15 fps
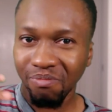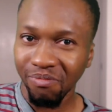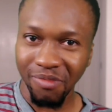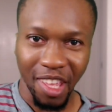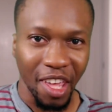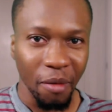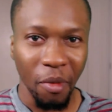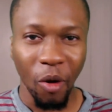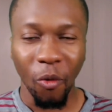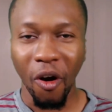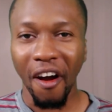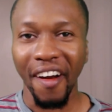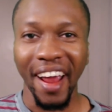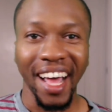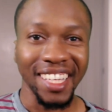
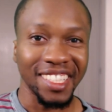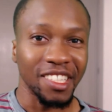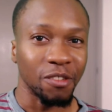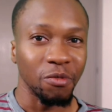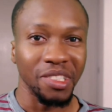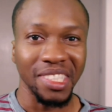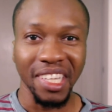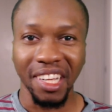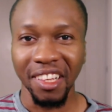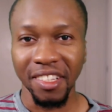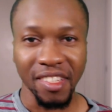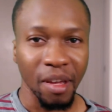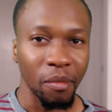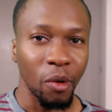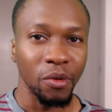Himawari has this
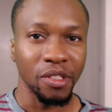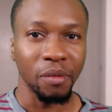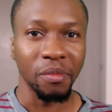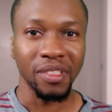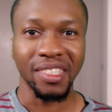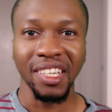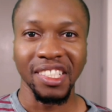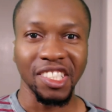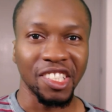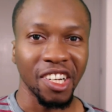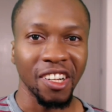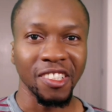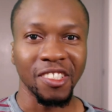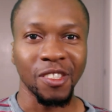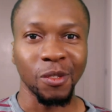ridiculous amount of
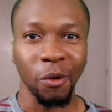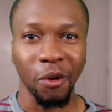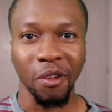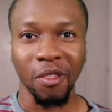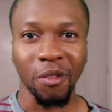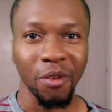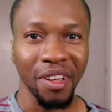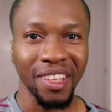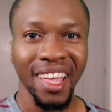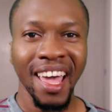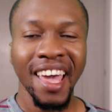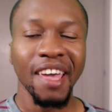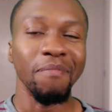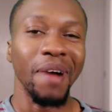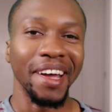potential story thread.
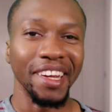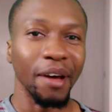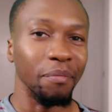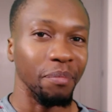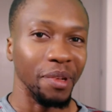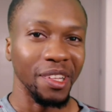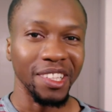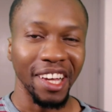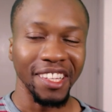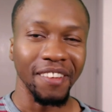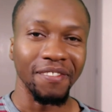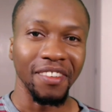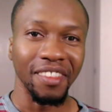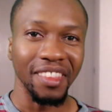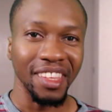He might not build on it
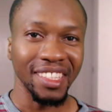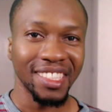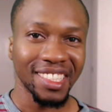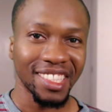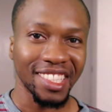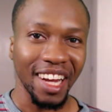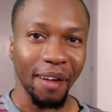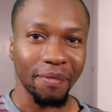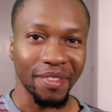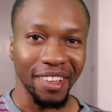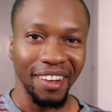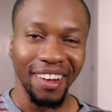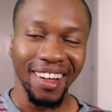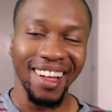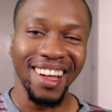for this
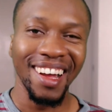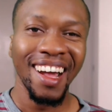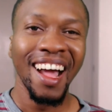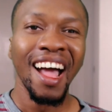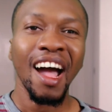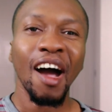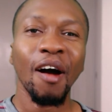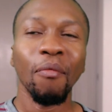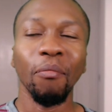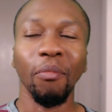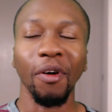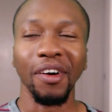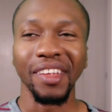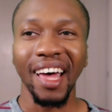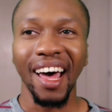chapter,
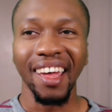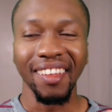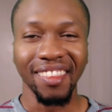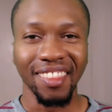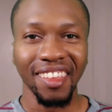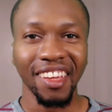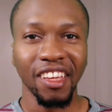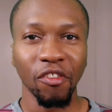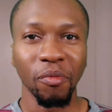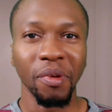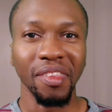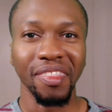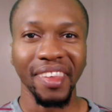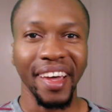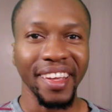but I think it would be
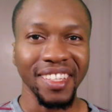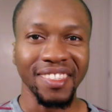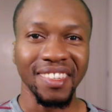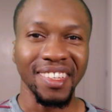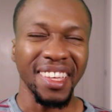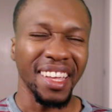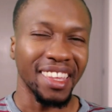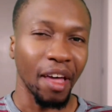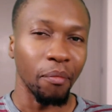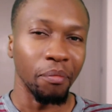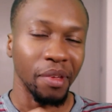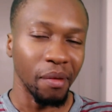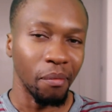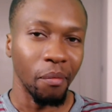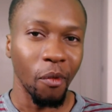nice to get a
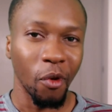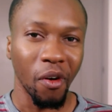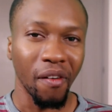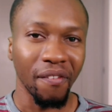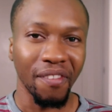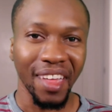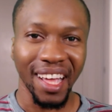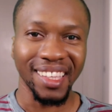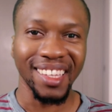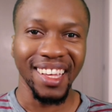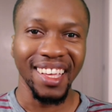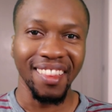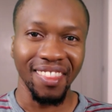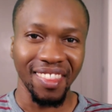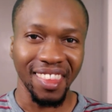bit more of that
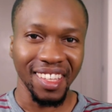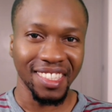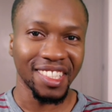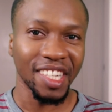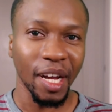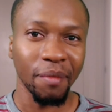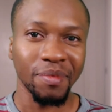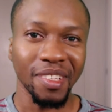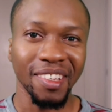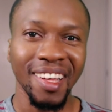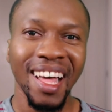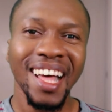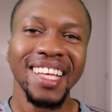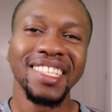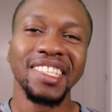in this chapter,
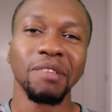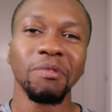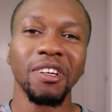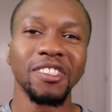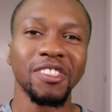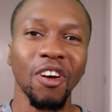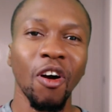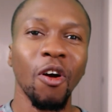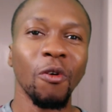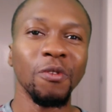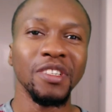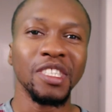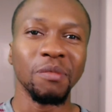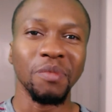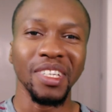similar to how
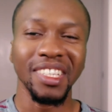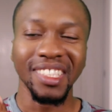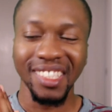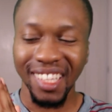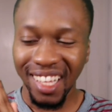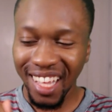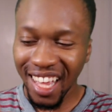he's been,